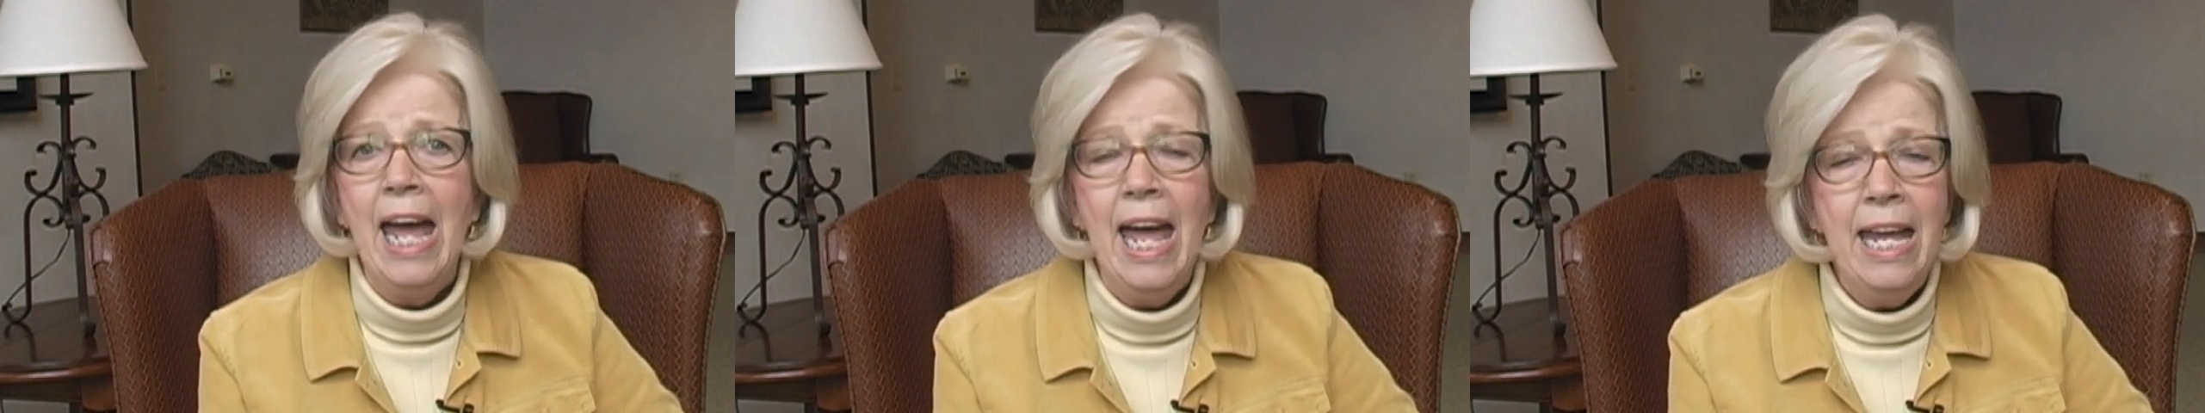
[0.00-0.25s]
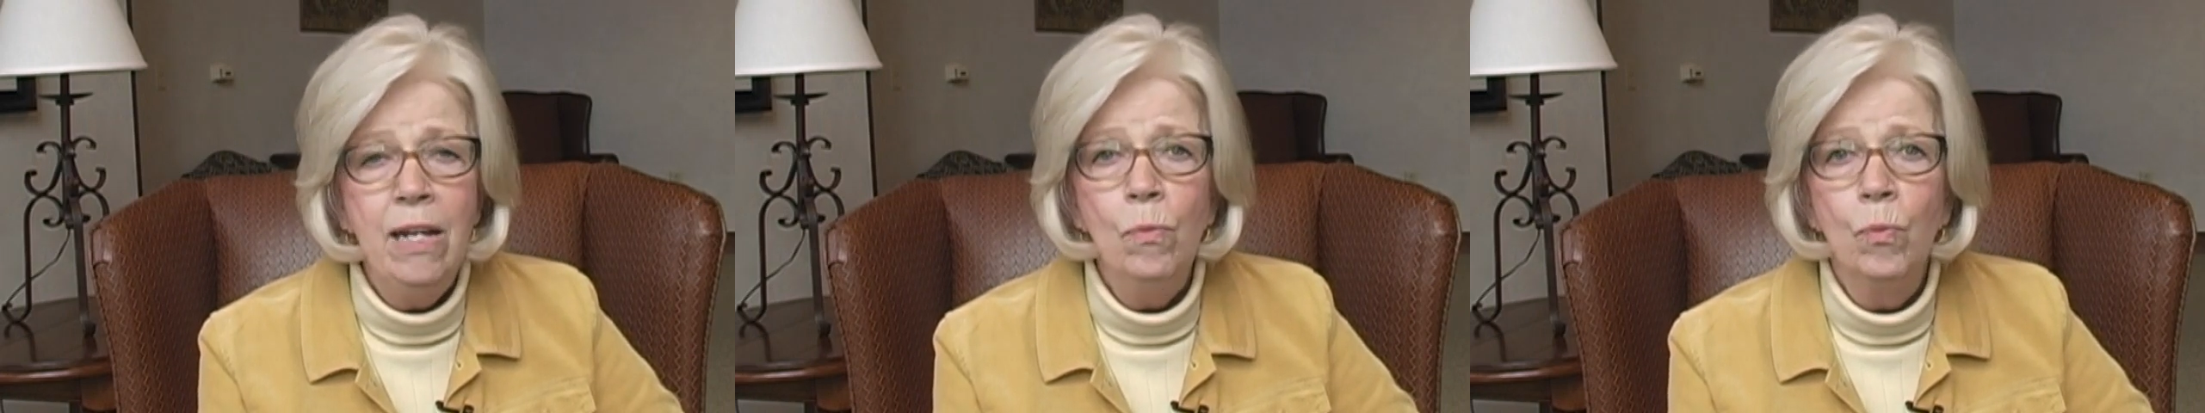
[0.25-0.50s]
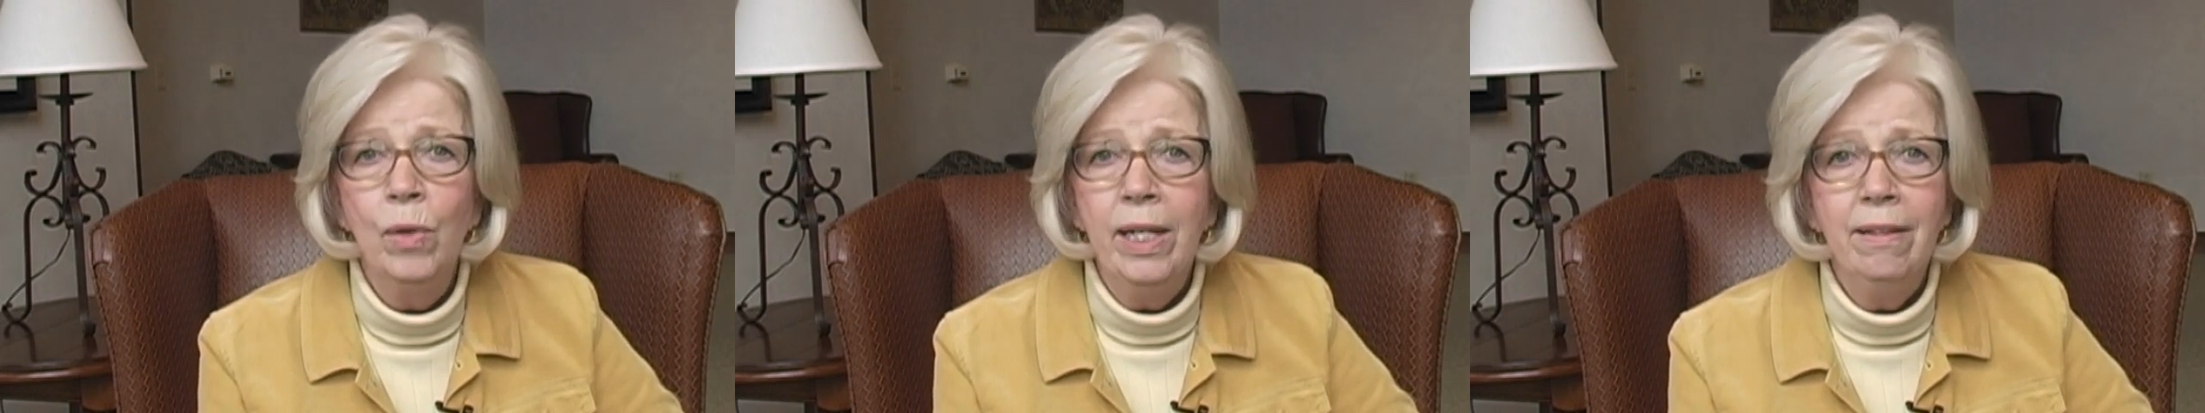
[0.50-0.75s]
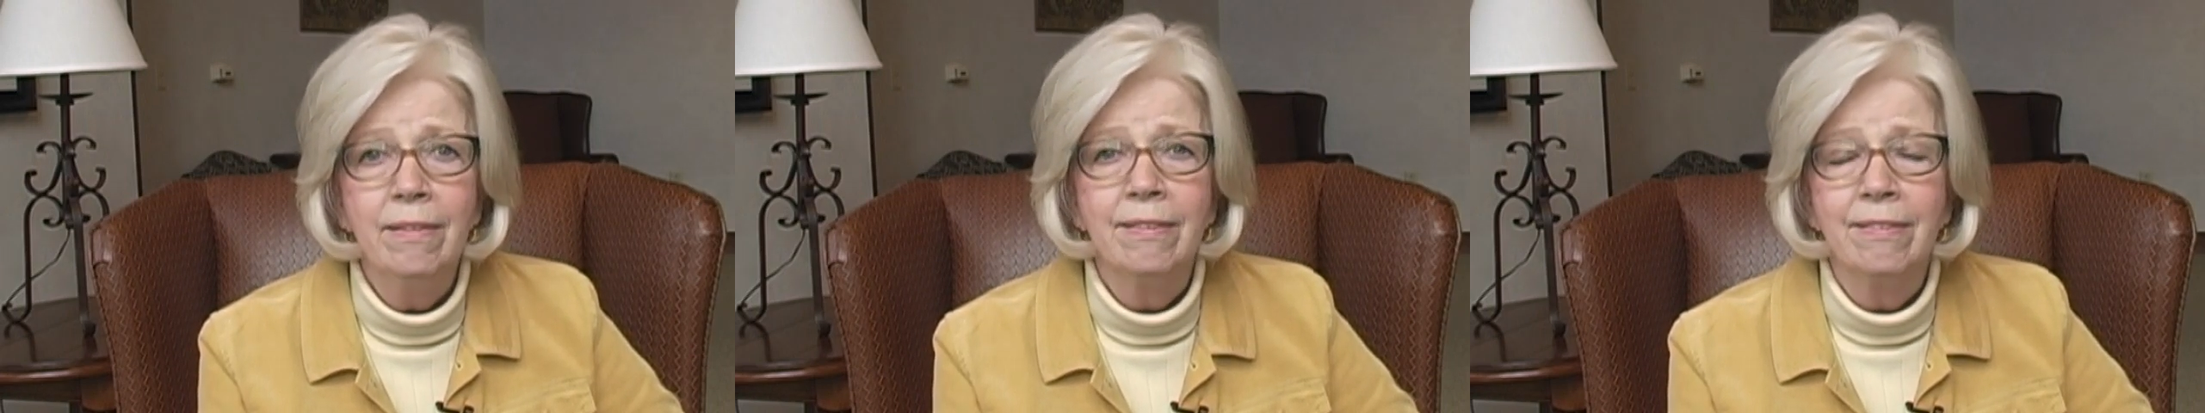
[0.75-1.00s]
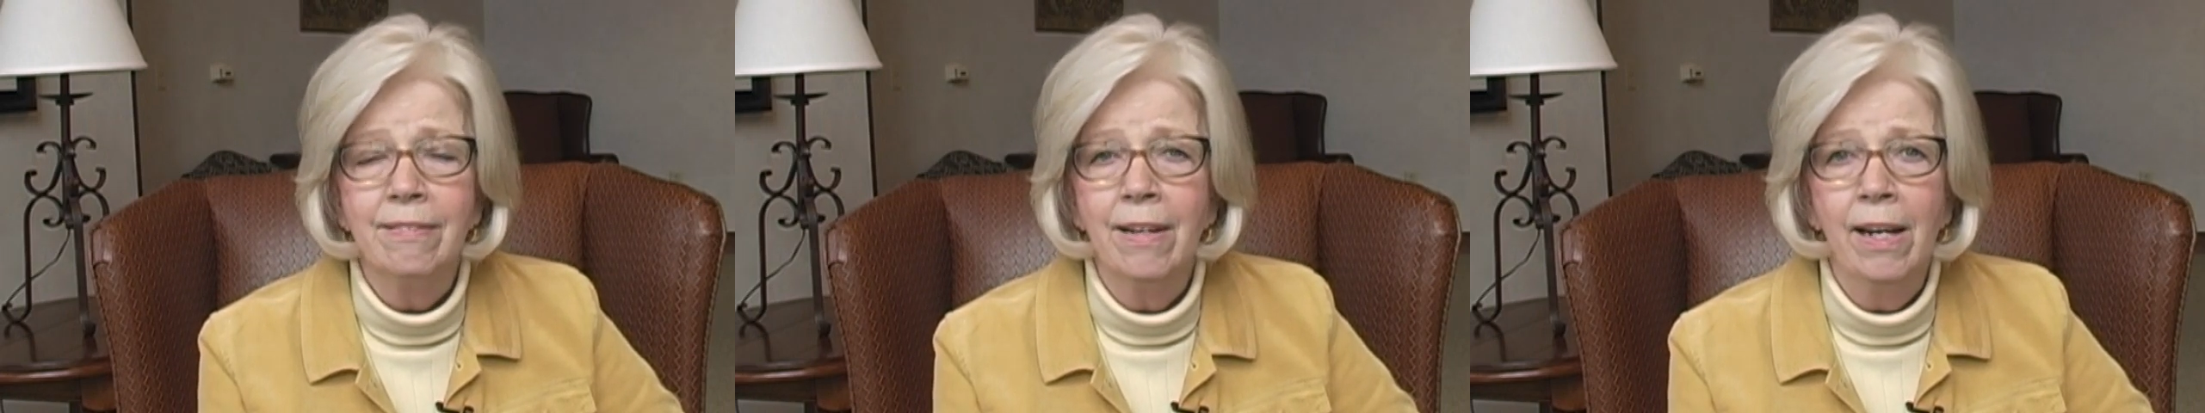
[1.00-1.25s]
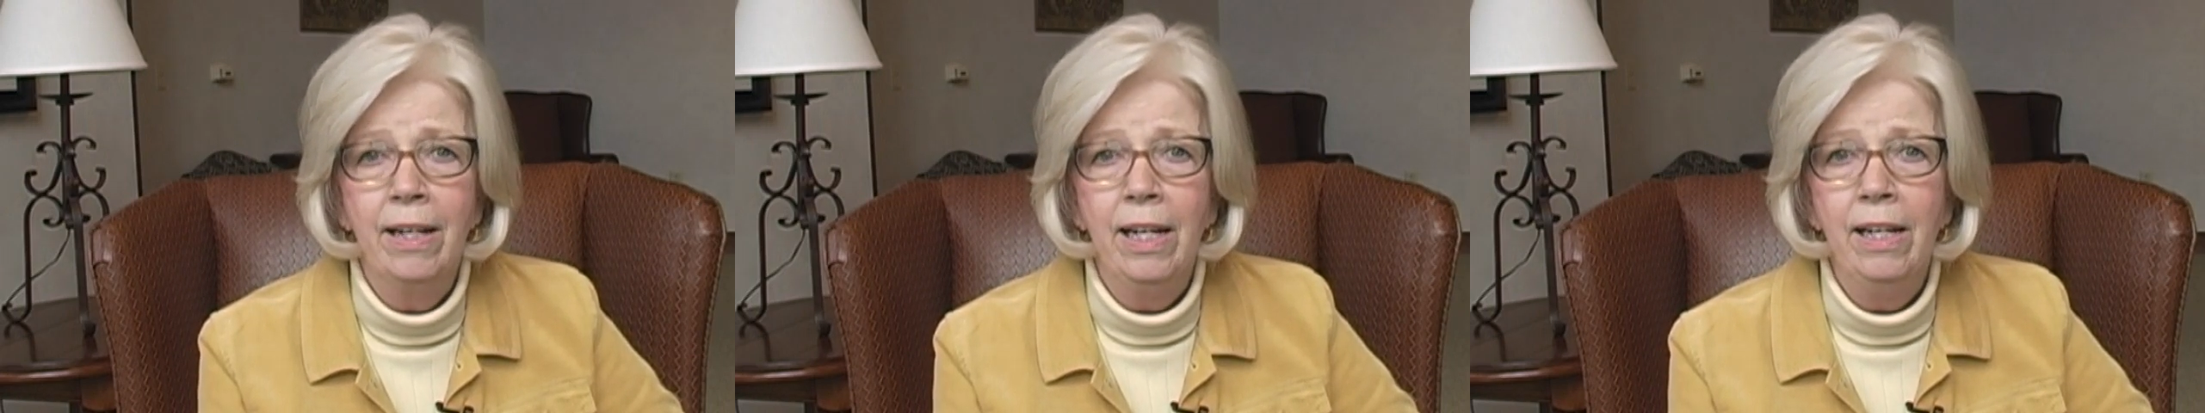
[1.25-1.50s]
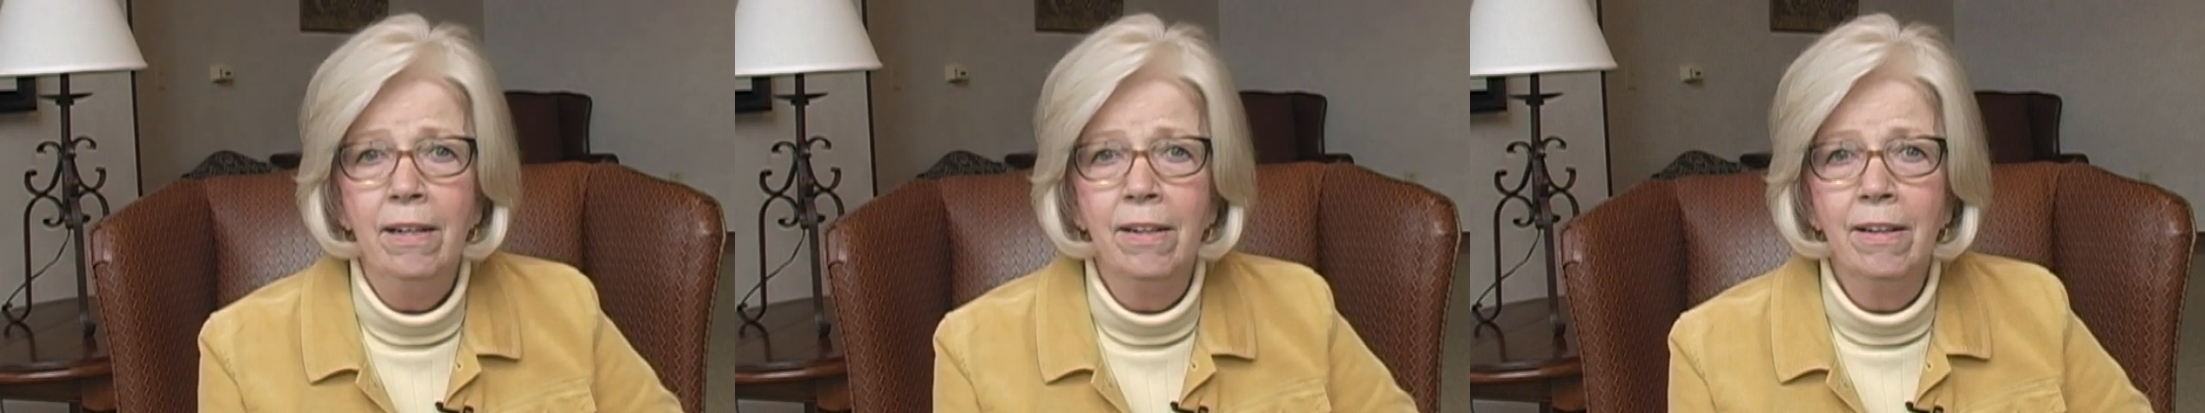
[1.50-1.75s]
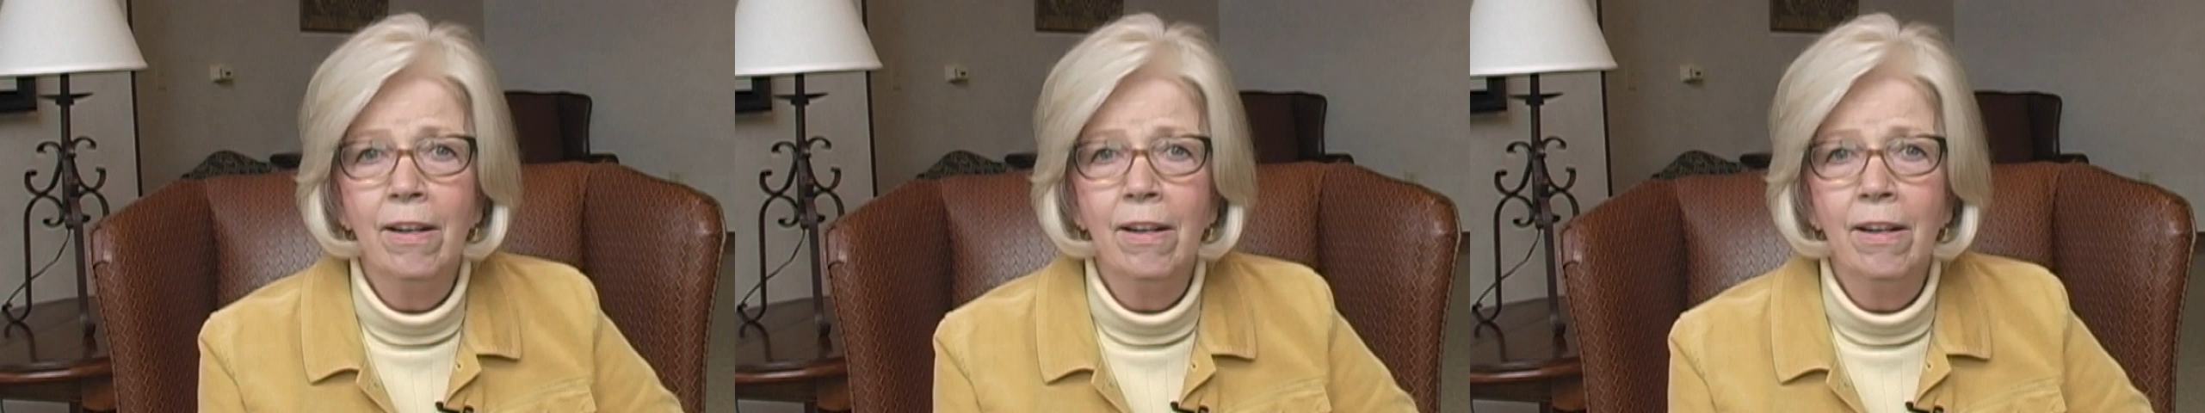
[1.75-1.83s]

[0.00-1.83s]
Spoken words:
8-week study